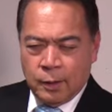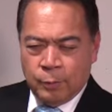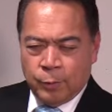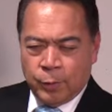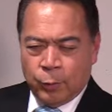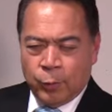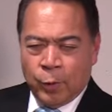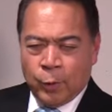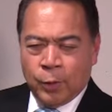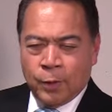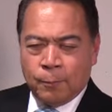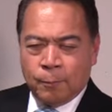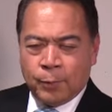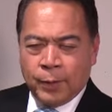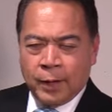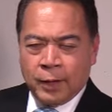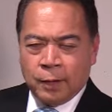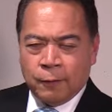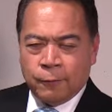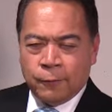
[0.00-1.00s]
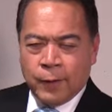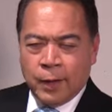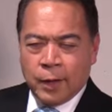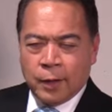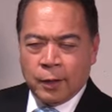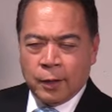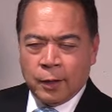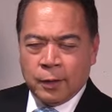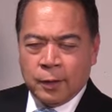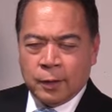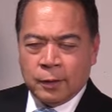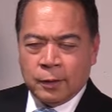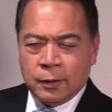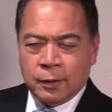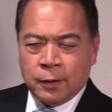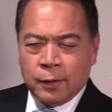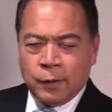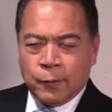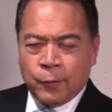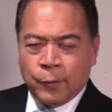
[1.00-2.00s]
But we only pray, dear Father,
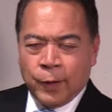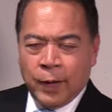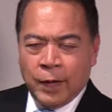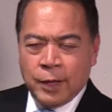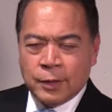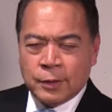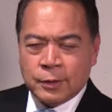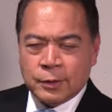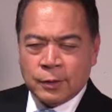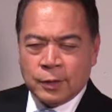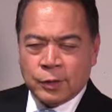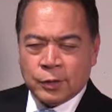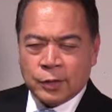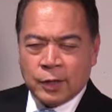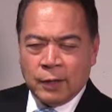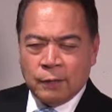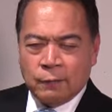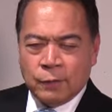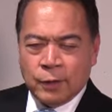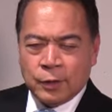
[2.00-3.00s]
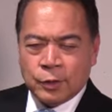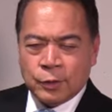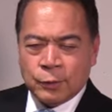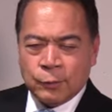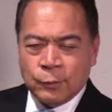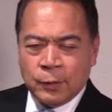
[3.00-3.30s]
that the grace that saved us